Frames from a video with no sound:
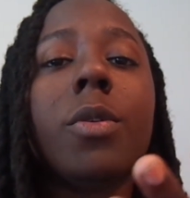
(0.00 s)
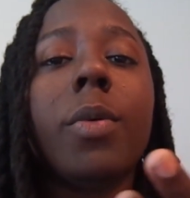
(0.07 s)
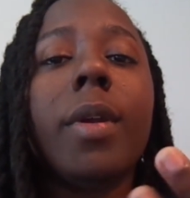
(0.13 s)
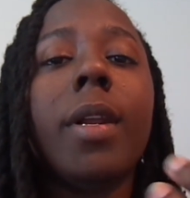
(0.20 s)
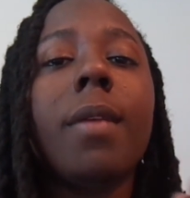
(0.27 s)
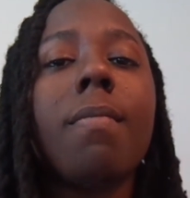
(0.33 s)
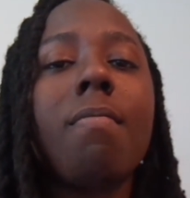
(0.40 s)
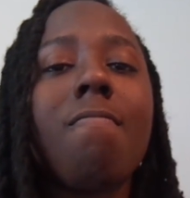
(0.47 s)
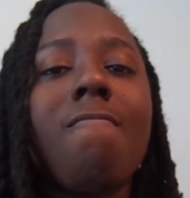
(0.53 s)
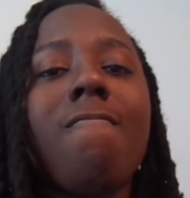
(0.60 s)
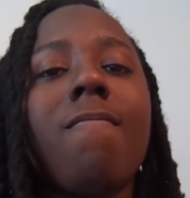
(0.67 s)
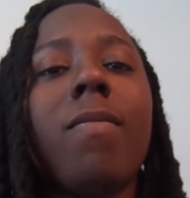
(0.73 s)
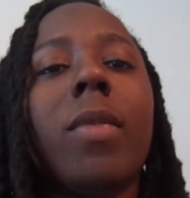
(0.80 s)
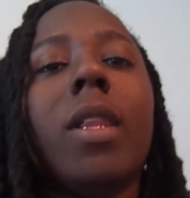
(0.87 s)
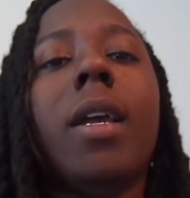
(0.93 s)
with it,
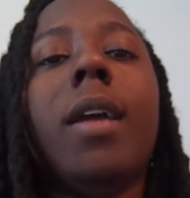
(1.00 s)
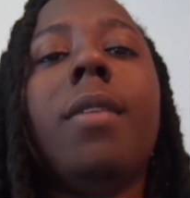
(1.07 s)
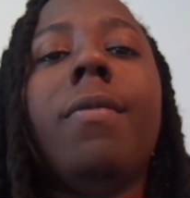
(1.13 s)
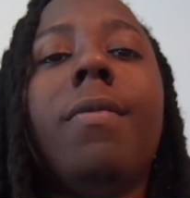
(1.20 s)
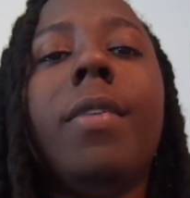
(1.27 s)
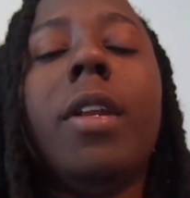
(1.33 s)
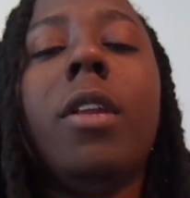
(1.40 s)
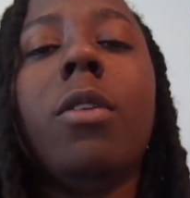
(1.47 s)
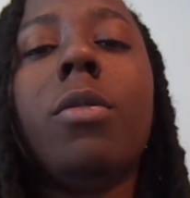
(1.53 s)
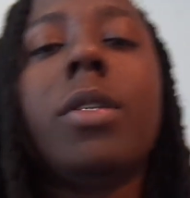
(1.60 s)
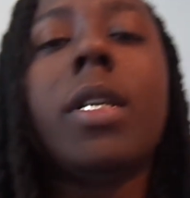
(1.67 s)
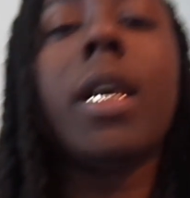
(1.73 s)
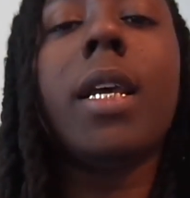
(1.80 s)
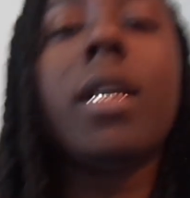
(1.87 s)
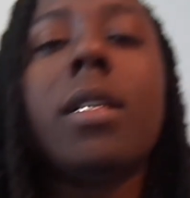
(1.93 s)
like video
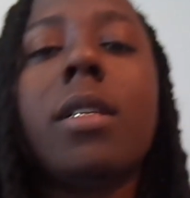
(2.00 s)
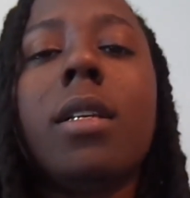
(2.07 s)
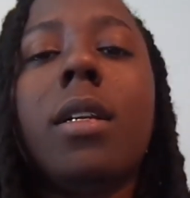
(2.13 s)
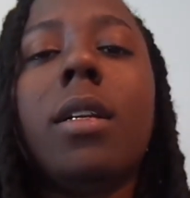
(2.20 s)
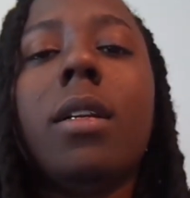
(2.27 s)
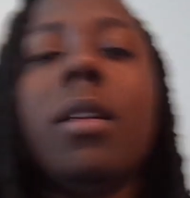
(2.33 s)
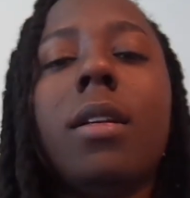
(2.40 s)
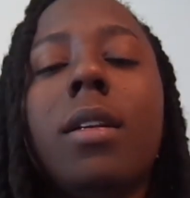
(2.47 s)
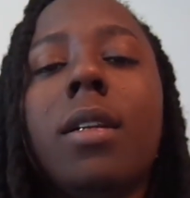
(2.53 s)
tests and